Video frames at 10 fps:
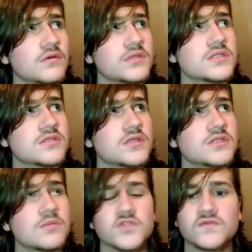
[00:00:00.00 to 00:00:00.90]
it's
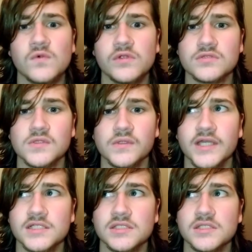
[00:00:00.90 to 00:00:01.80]
almost 4 years old
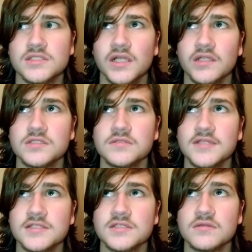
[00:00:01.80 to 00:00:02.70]
actually, because I got it in
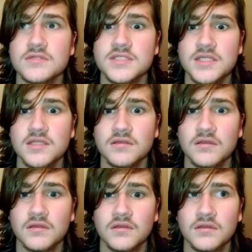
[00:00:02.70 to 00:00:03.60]
2013.
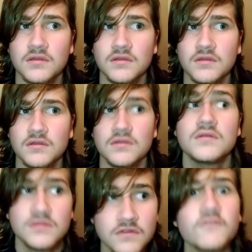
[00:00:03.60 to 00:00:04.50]

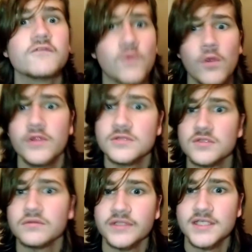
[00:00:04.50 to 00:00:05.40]
4 years
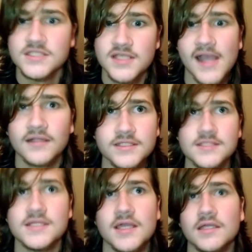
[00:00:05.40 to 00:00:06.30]
old exactly
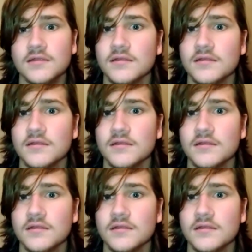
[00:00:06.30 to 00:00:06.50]
today,